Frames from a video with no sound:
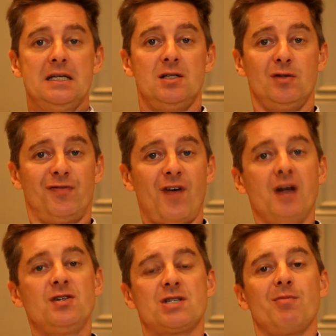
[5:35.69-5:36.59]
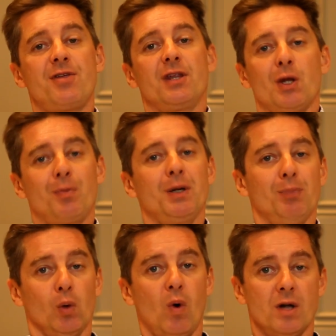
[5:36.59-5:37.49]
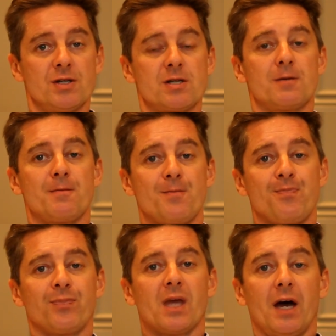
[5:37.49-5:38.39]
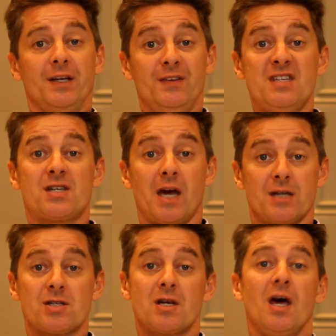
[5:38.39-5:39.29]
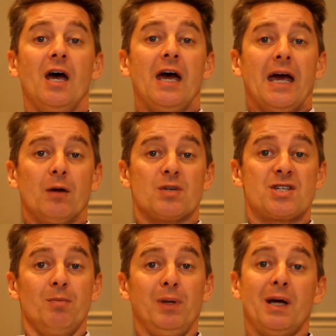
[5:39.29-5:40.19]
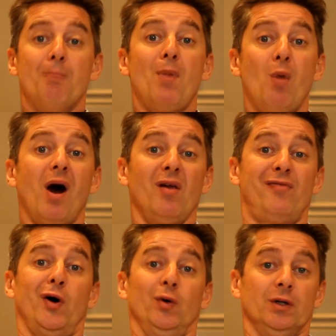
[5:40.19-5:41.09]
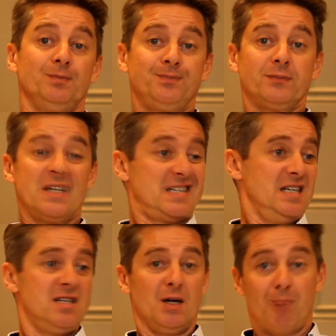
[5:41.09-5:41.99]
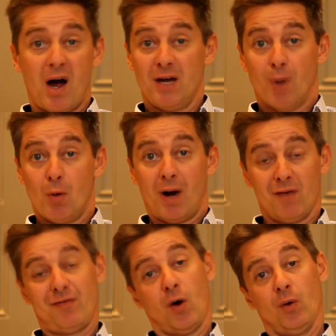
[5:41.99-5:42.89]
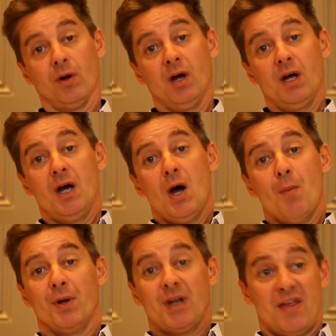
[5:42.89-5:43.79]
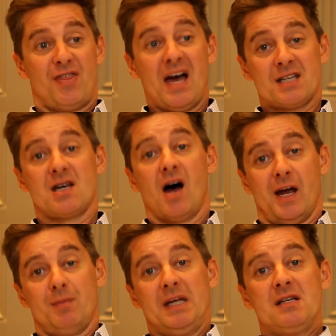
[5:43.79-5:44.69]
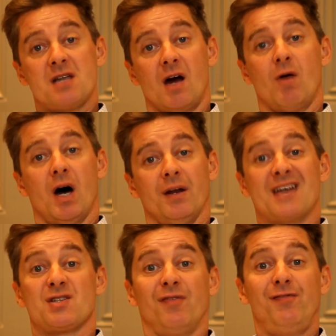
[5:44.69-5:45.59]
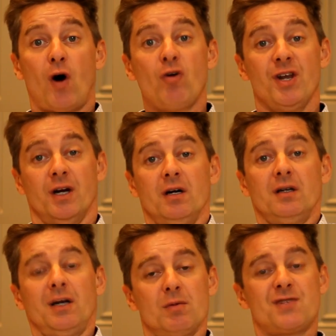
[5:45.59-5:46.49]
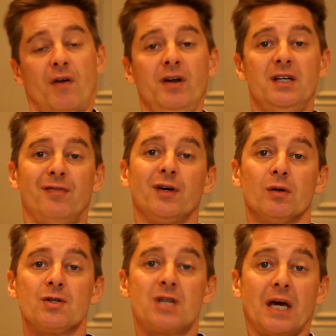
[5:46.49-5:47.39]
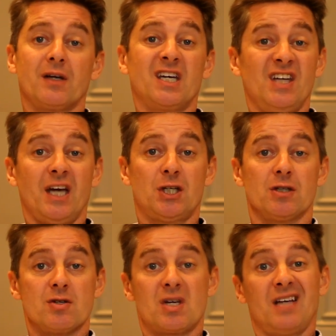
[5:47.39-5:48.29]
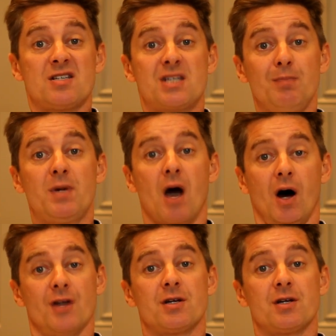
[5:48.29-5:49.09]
You find something that people want. And in this case, it was simply a mobile phone. It's easy to buy a mobile phone, but at that time in Taiwan, as a foreigner, it was very difficult to get a connection, to get a SIM card.